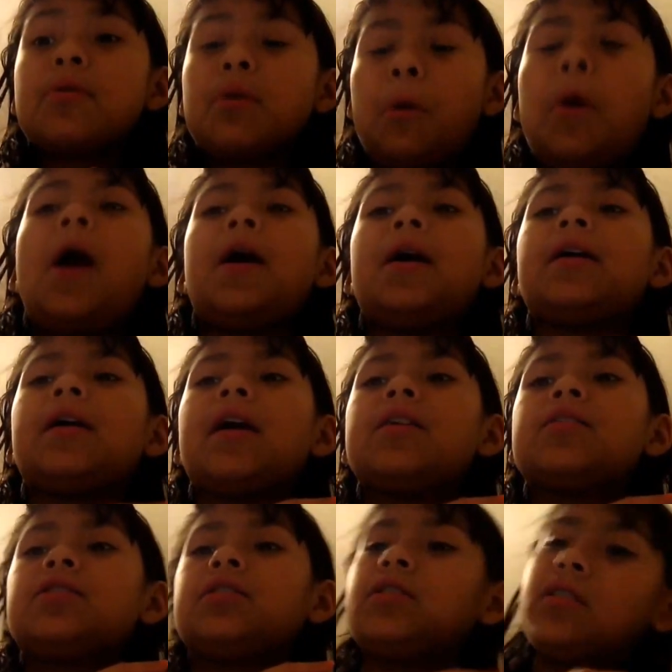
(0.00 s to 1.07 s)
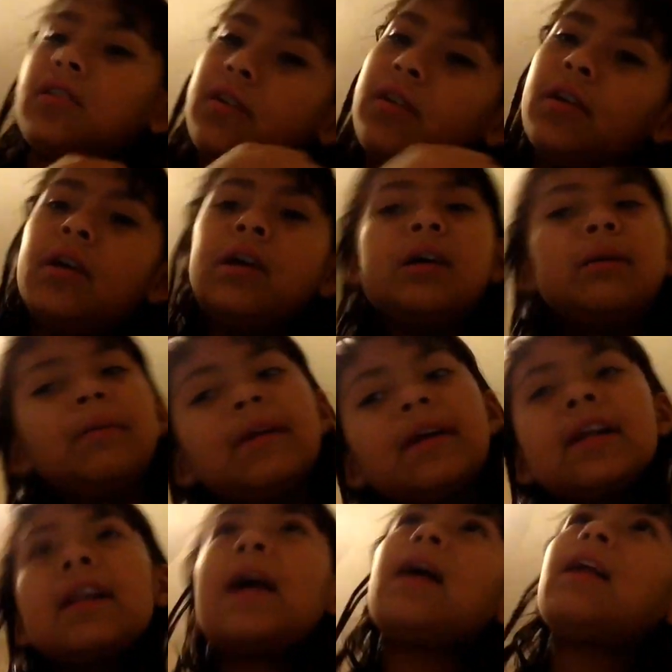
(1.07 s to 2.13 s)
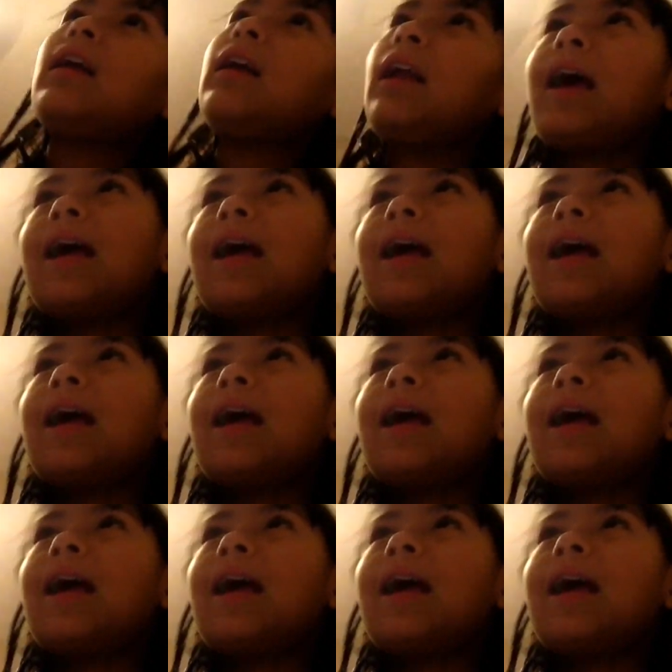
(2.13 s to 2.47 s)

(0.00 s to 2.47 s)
crying and just be like la la la